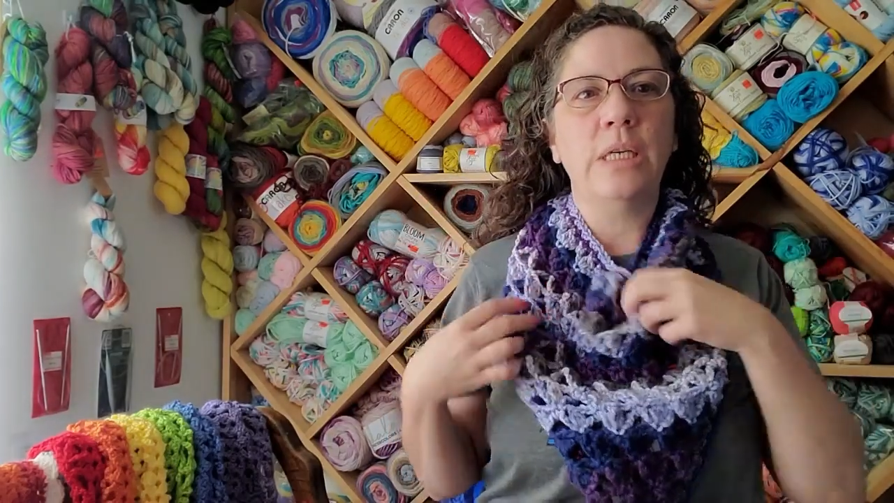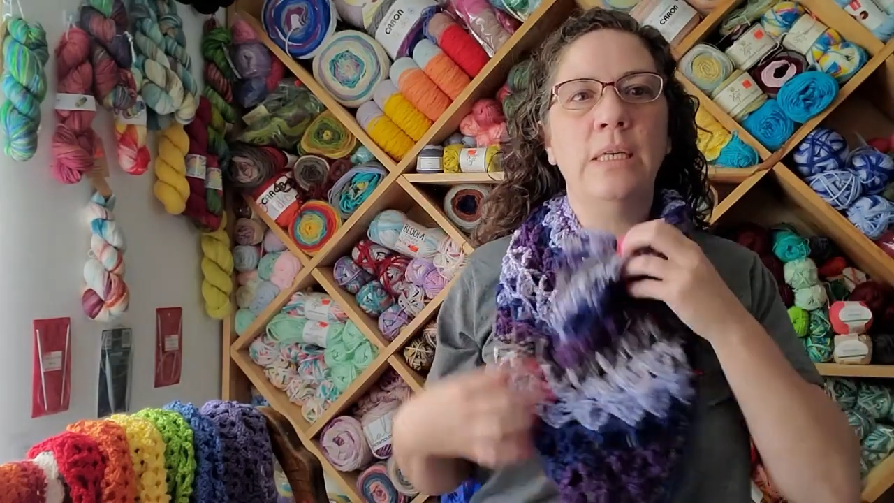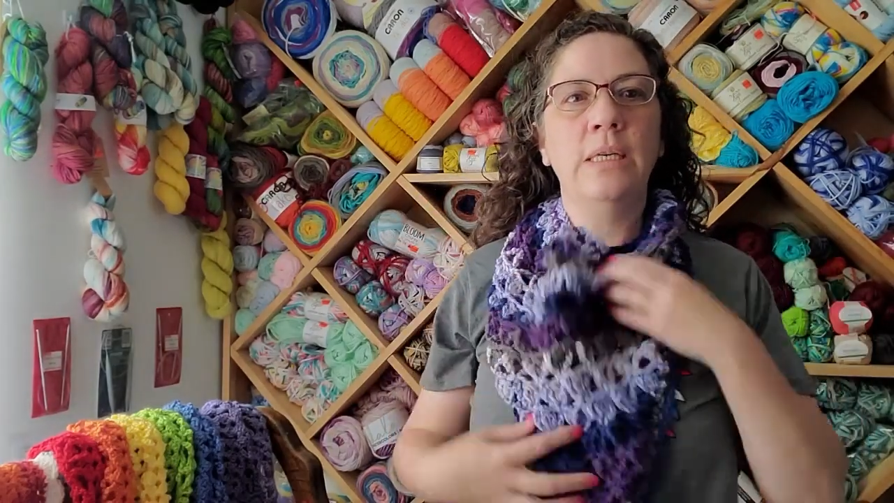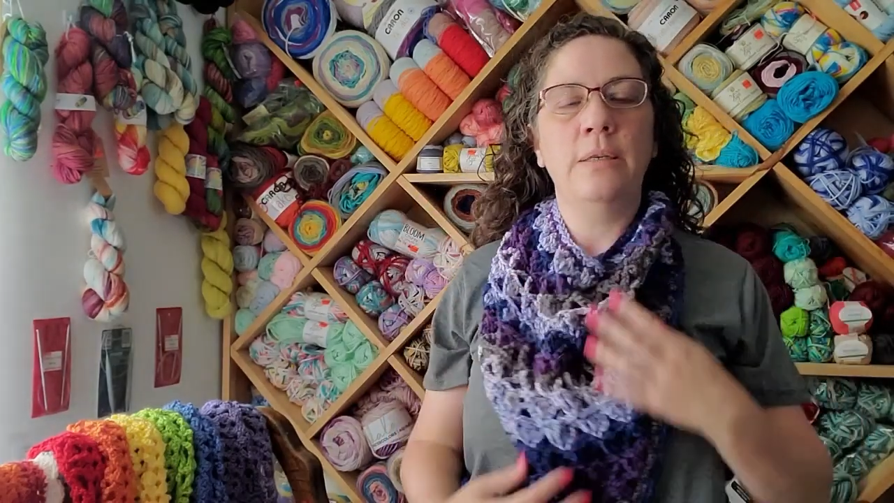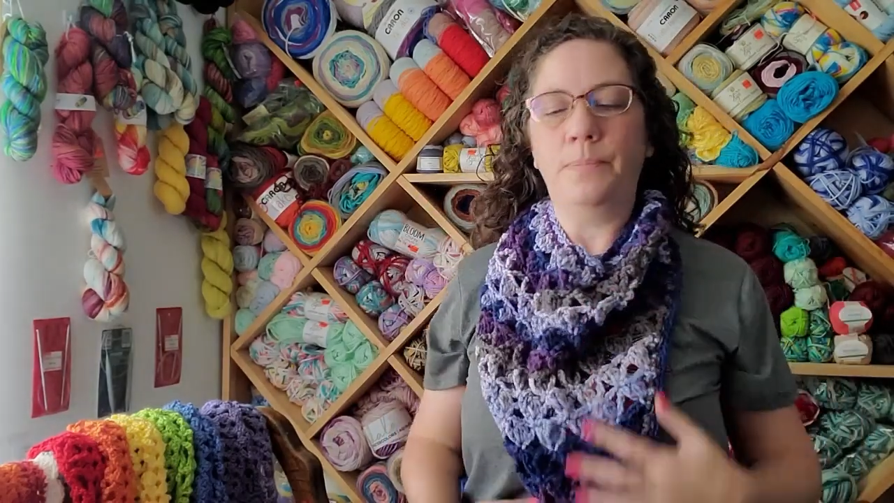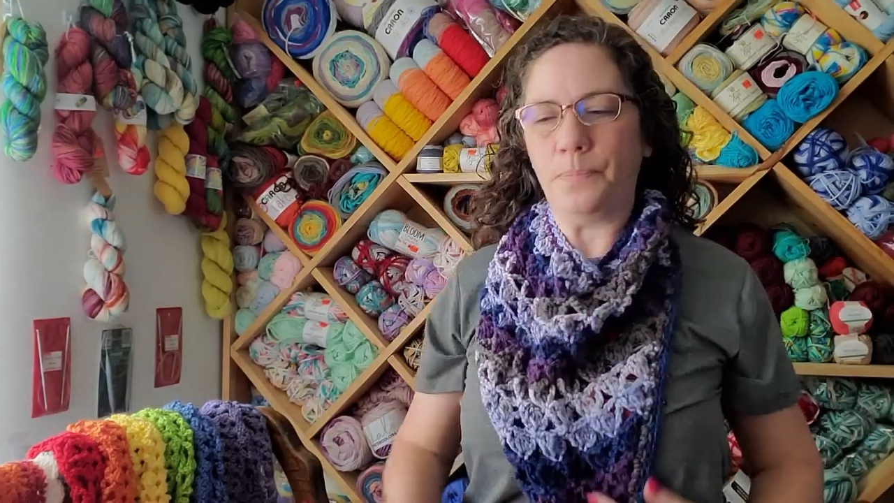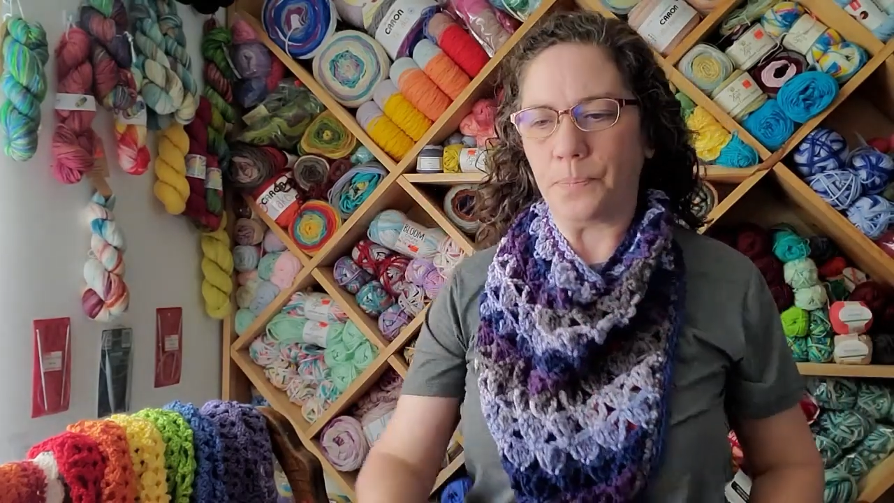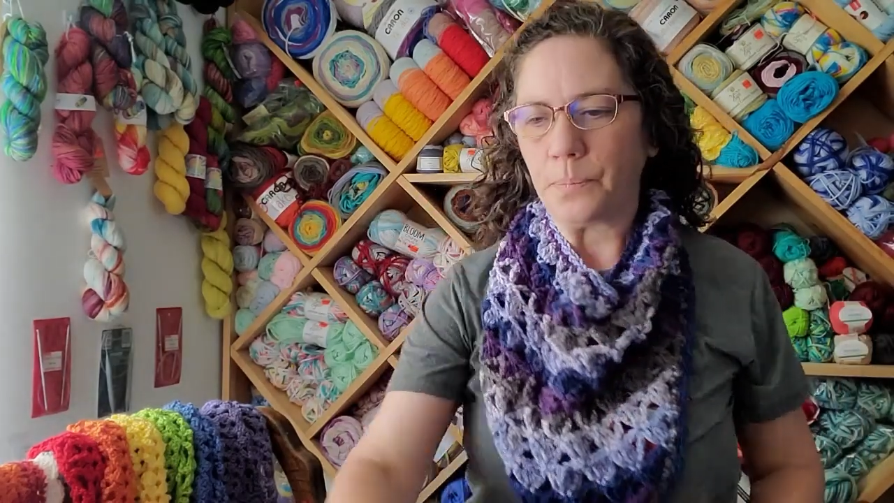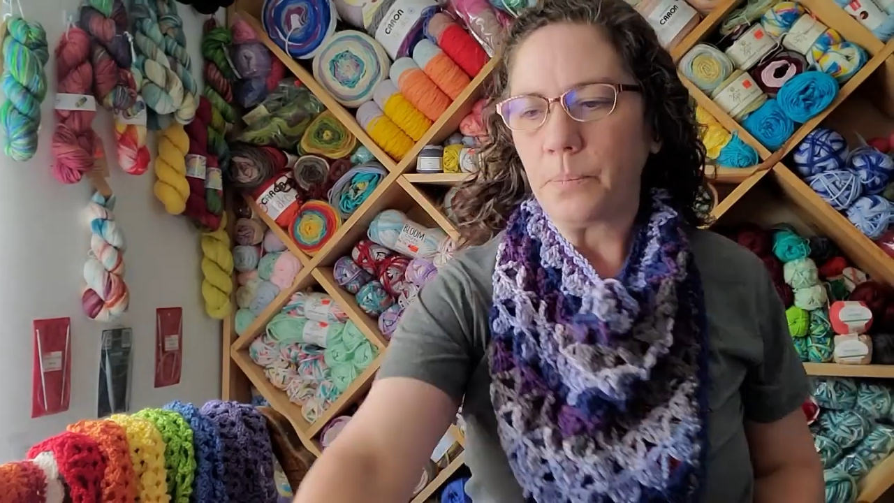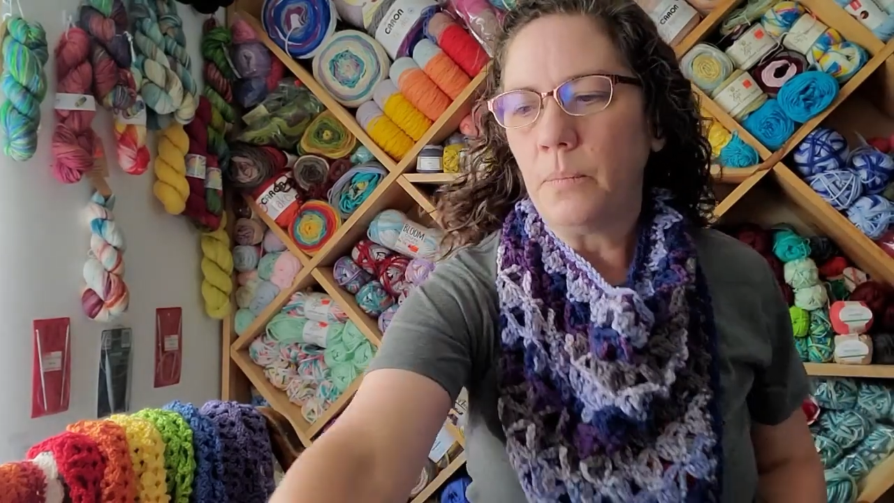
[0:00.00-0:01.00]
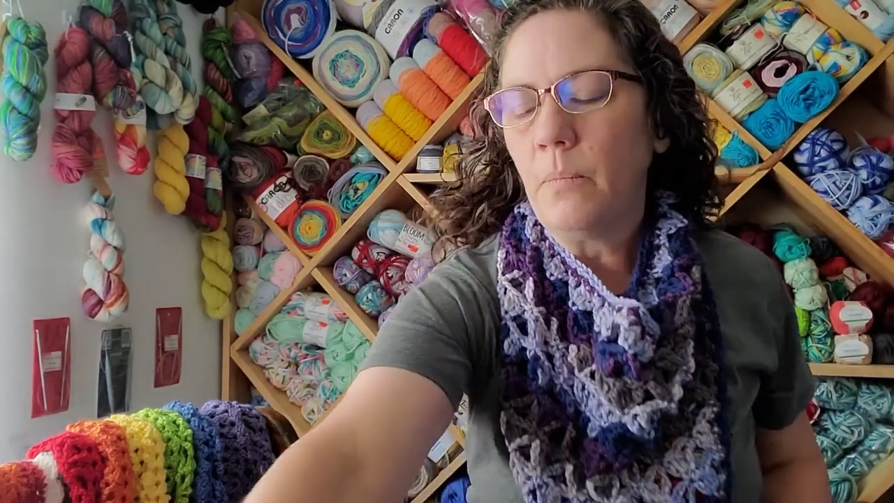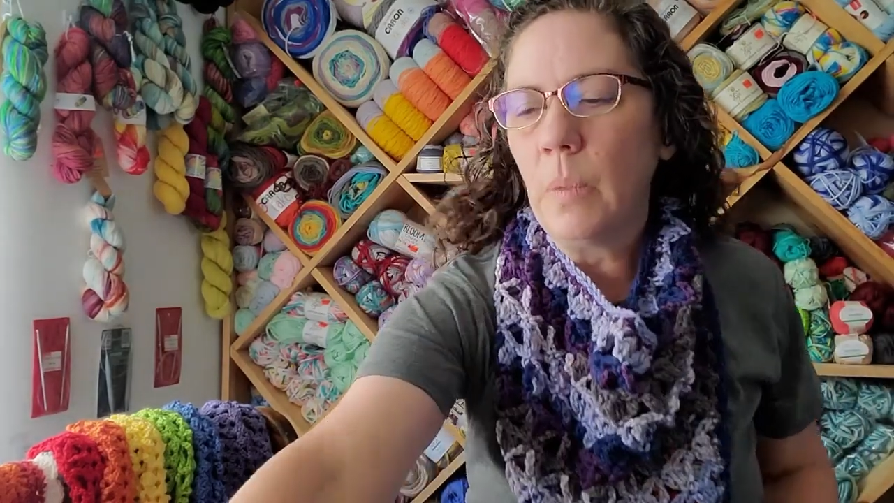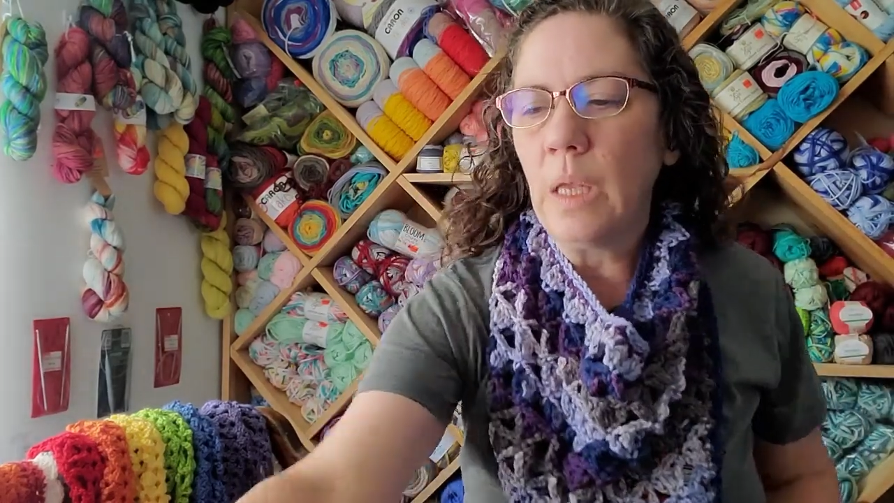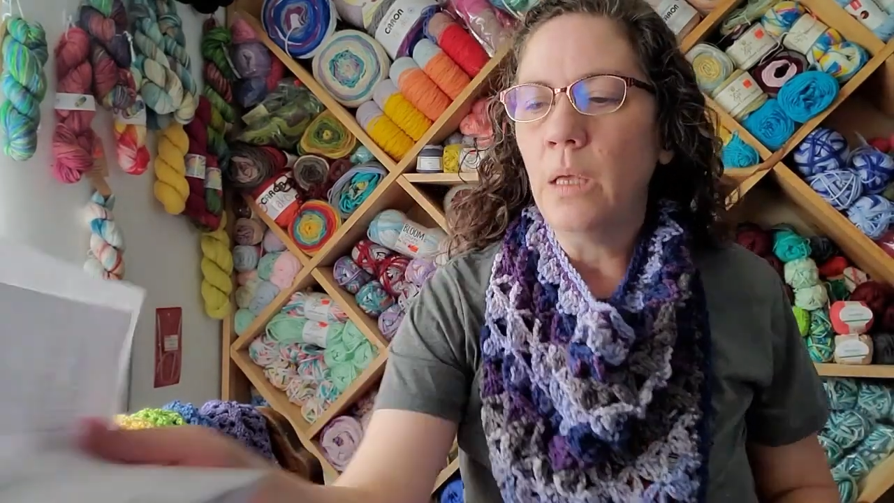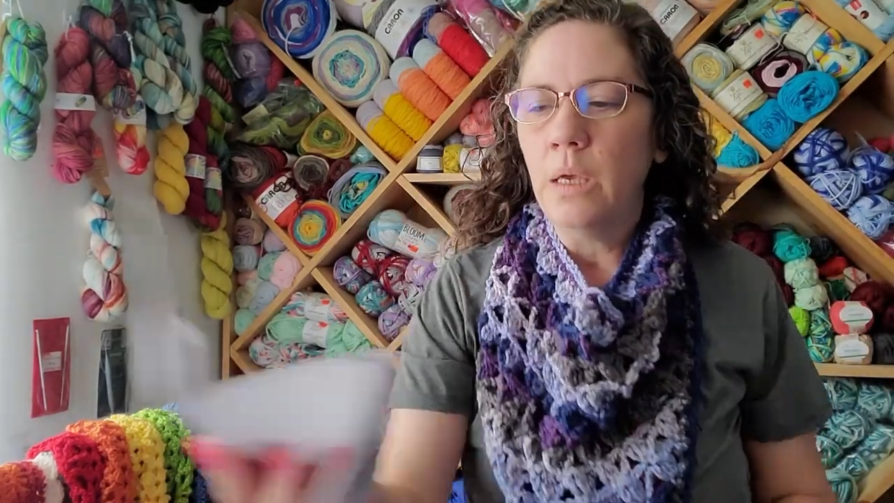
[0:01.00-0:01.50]
did.
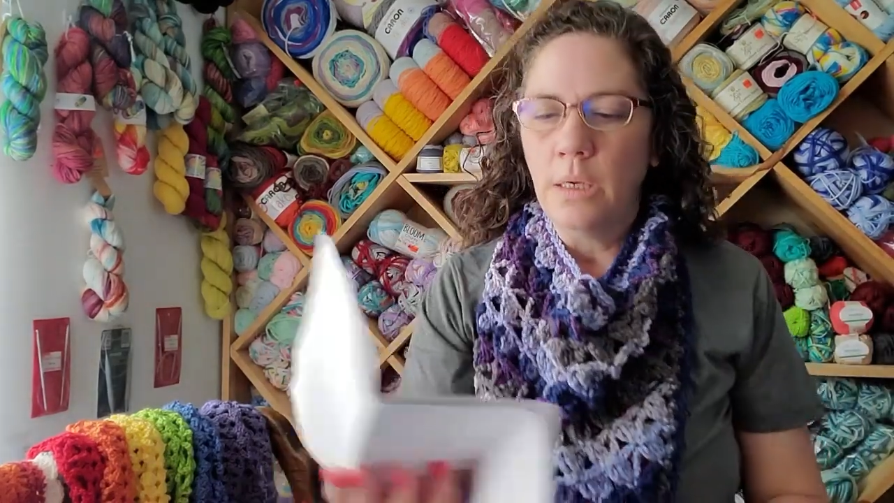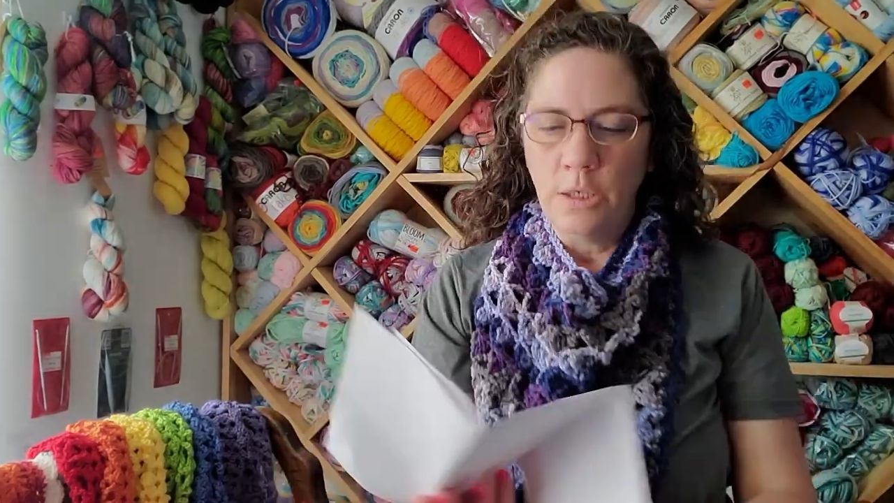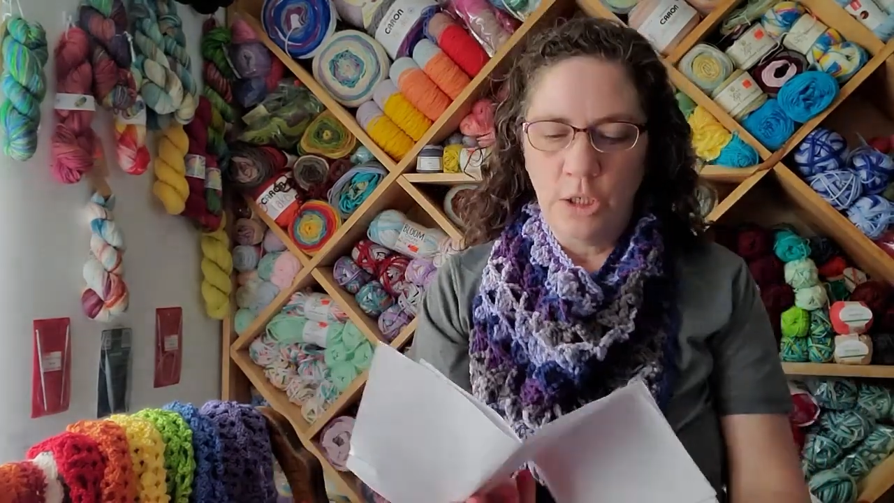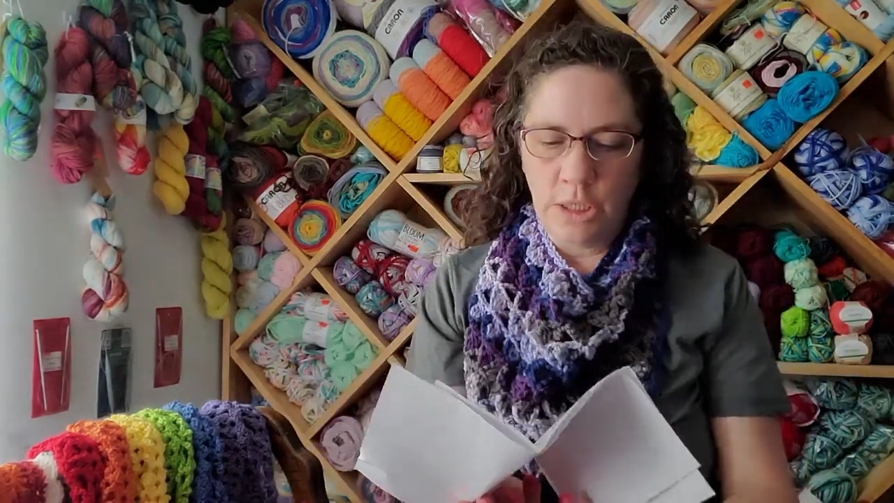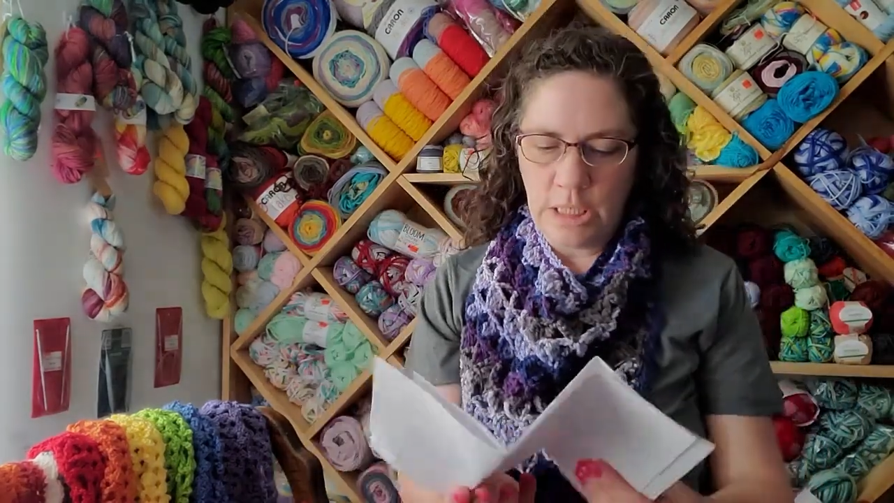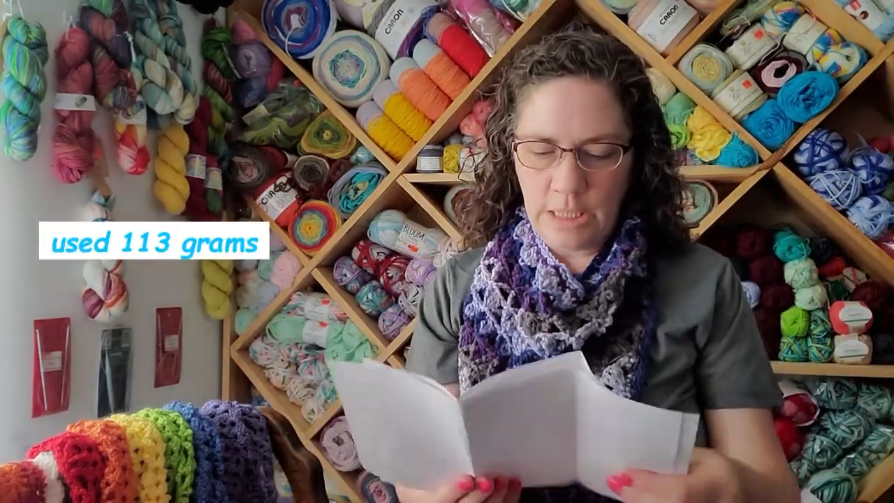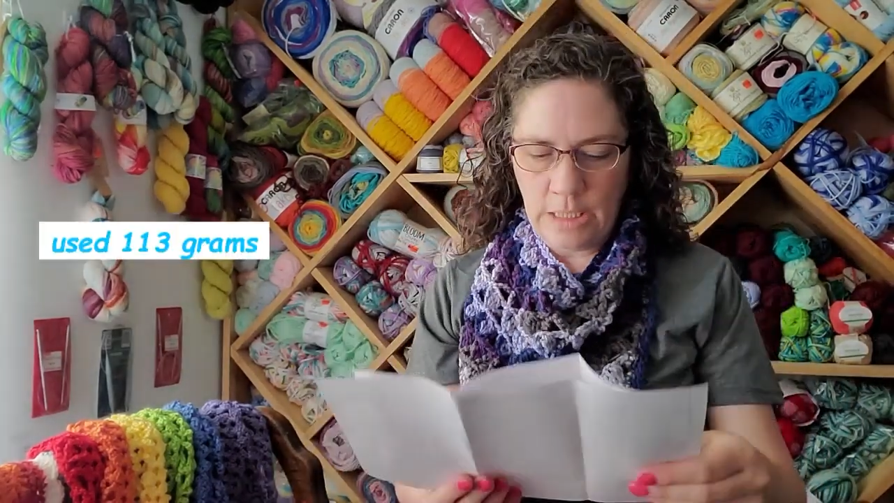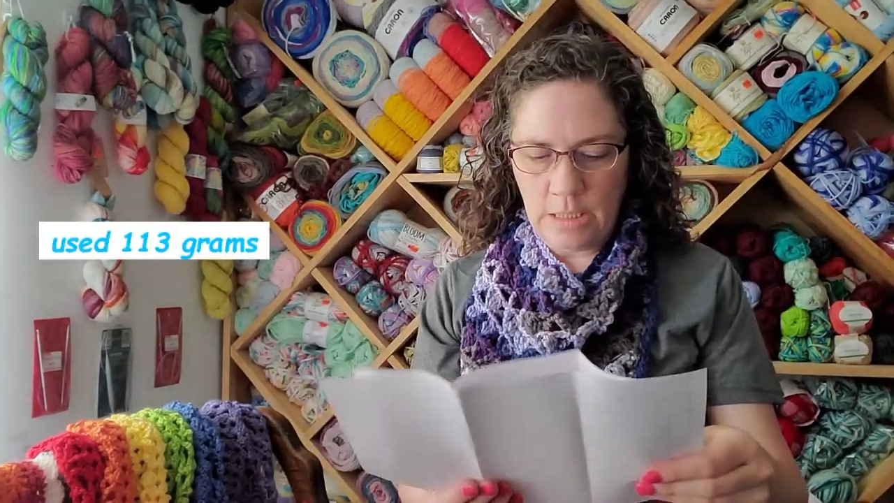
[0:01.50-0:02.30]
She